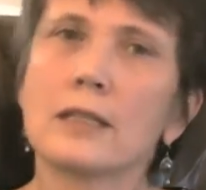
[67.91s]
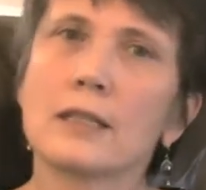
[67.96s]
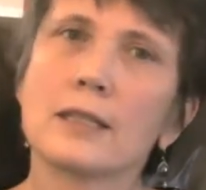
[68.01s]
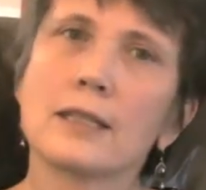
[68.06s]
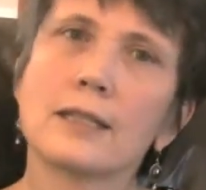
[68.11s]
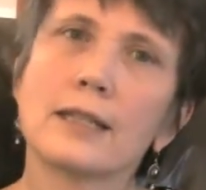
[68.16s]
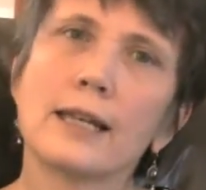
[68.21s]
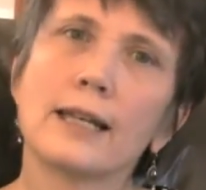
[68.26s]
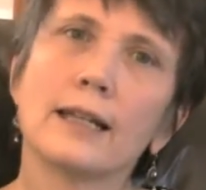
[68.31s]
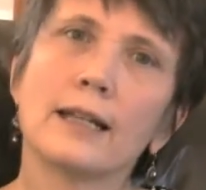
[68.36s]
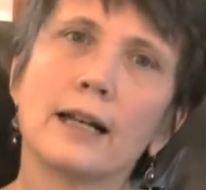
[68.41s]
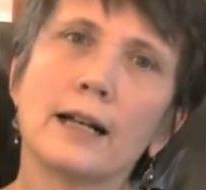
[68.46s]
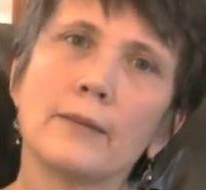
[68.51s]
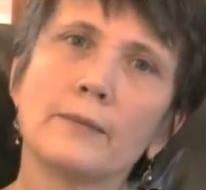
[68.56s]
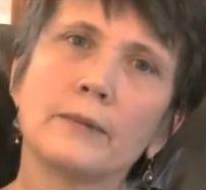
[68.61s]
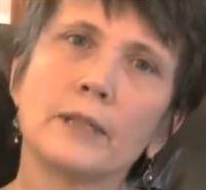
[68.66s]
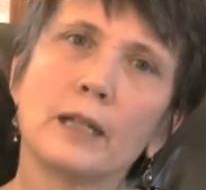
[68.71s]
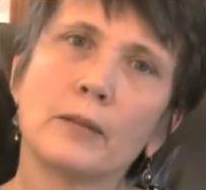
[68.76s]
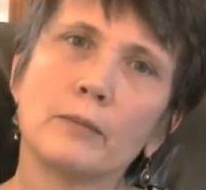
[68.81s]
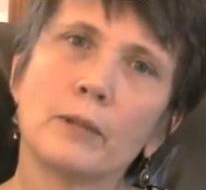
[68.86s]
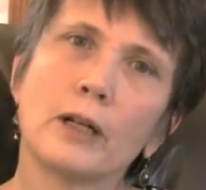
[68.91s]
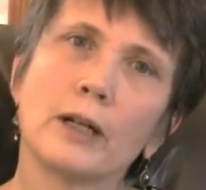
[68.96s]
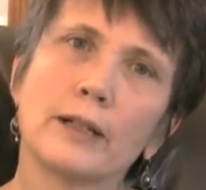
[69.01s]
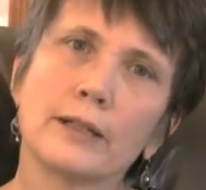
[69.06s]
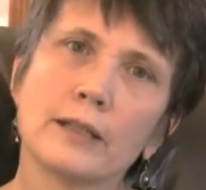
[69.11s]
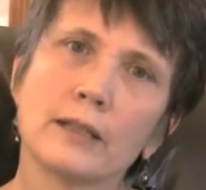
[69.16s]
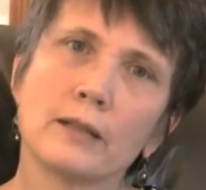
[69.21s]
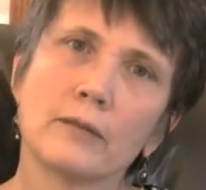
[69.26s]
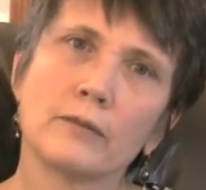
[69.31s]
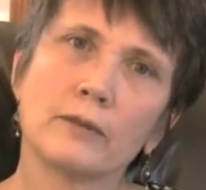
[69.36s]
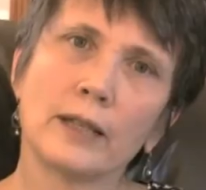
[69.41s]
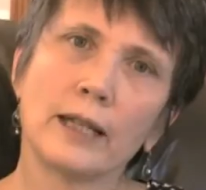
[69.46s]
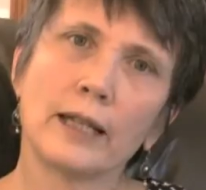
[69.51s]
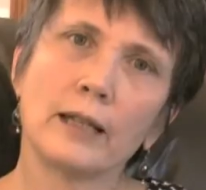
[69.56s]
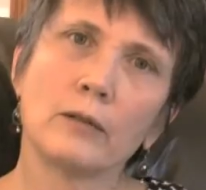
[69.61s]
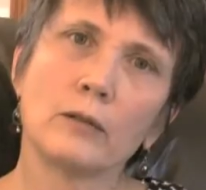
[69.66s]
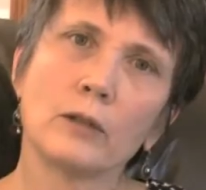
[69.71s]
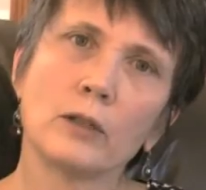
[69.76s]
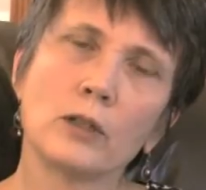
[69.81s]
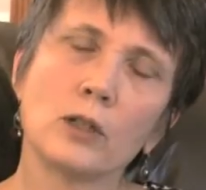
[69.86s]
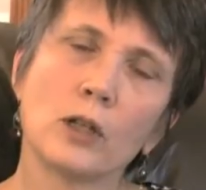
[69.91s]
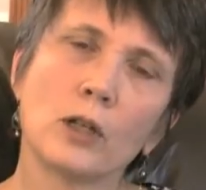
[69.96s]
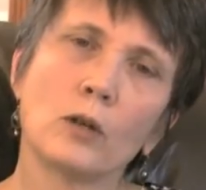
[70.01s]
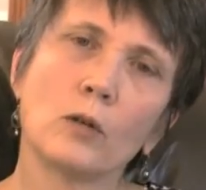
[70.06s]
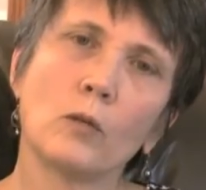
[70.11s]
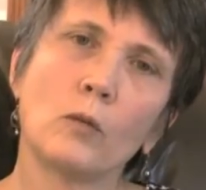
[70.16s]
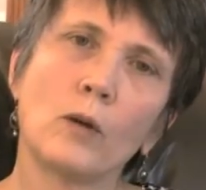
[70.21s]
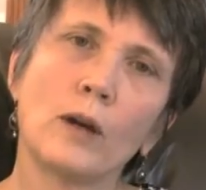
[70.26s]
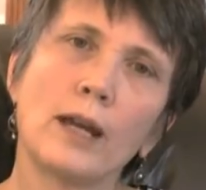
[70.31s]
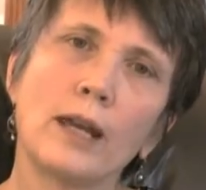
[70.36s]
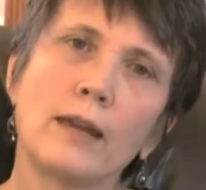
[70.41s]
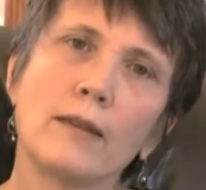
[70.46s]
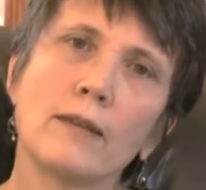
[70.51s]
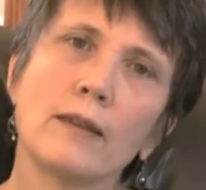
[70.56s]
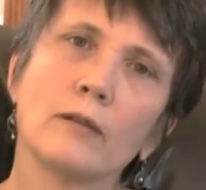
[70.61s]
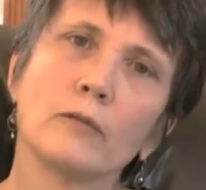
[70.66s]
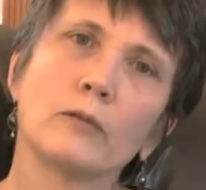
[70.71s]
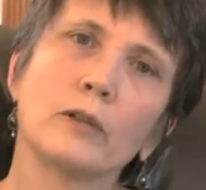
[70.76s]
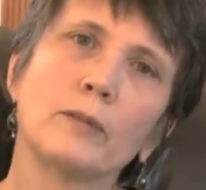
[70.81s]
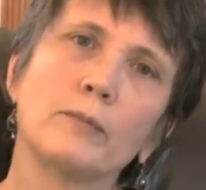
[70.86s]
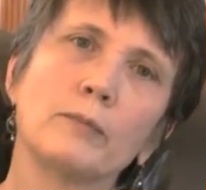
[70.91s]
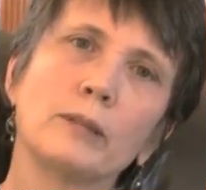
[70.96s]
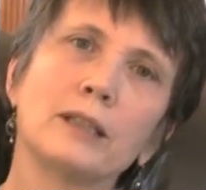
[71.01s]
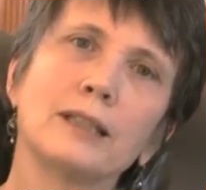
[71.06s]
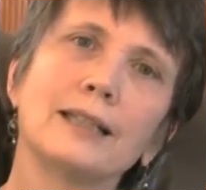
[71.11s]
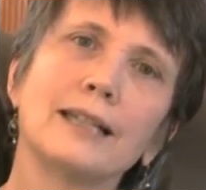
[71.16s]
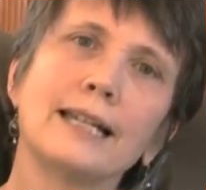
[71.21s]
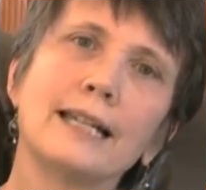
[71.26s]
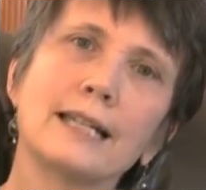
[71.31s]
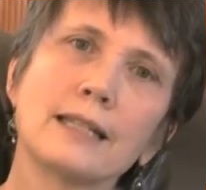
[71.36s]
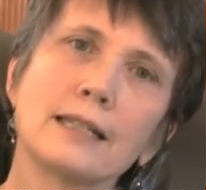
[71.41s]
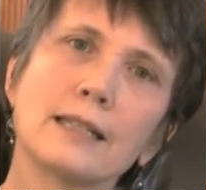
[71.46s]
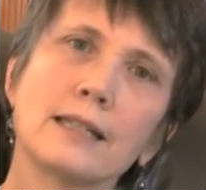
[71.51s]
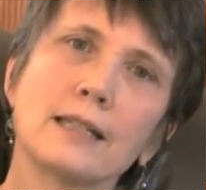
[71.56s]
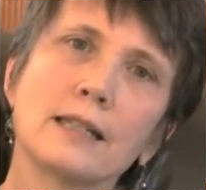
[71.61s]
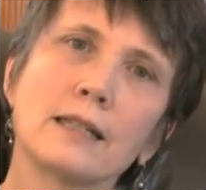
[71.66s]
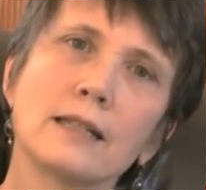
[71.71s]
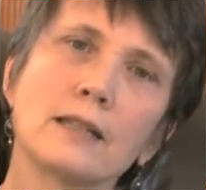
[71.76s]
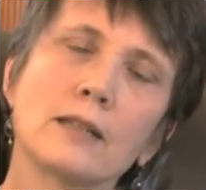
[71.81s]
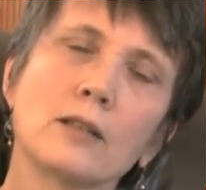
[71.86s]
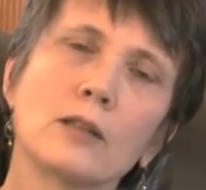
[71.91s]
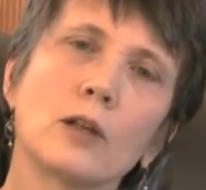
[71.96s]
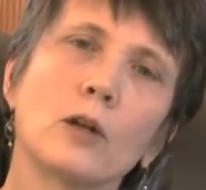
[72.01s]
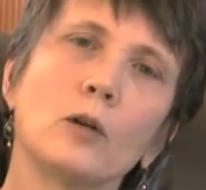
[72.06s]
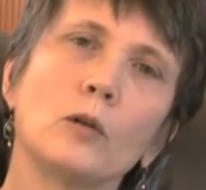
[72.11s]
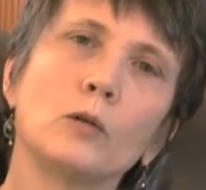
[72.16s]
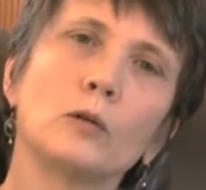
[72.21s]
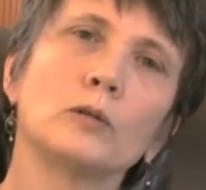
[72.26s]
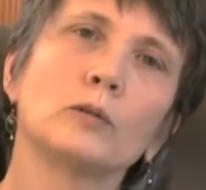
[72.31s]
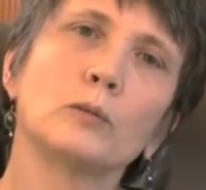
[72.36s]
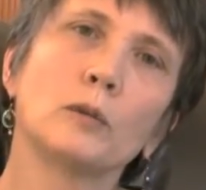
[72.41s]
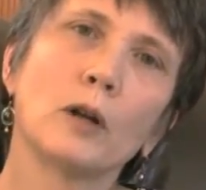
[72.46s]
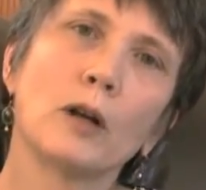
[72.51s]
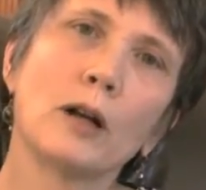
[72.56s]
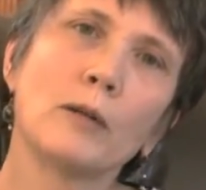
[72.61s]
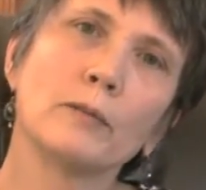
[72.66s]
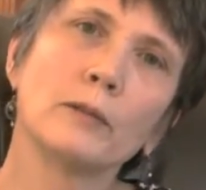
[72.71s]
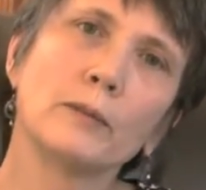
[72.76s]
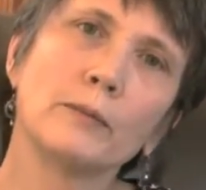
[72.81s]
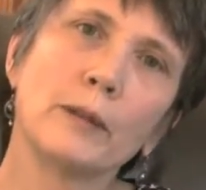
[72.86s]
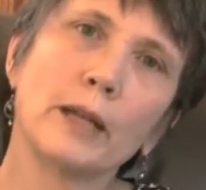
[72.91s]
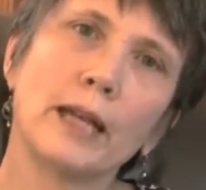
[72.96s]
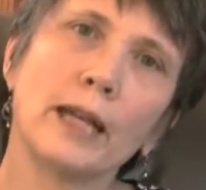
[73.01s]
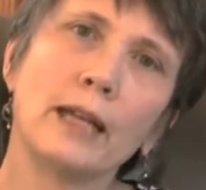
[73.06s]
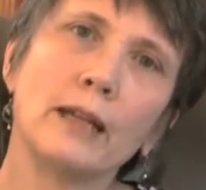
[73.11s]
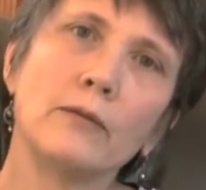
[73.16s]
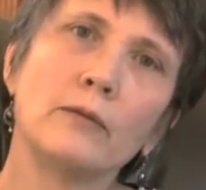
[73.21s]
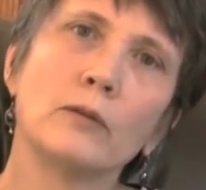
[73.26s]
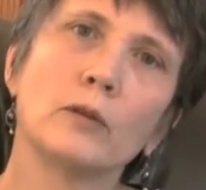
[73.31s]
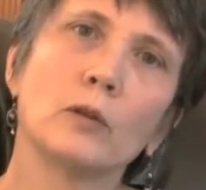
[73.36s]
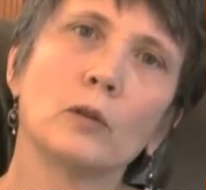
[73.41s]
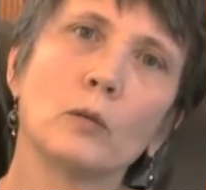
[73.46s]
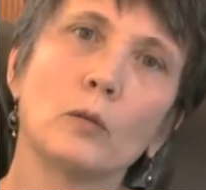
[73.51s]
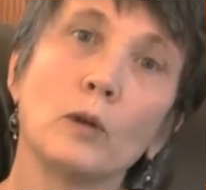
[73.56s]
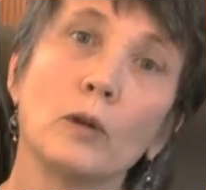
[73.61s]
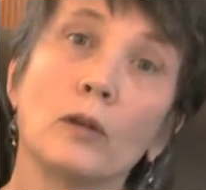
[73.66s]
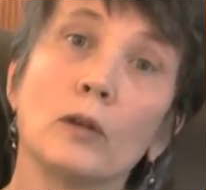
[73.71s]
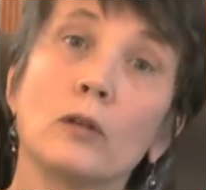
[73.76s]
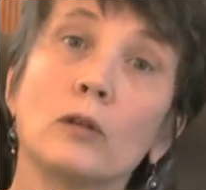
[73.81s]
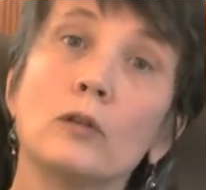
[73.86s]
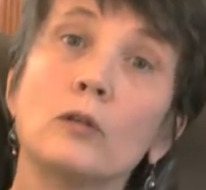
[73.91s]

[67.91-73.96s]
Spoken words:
to set up that positive language in a way that replaces the old problem behavior with a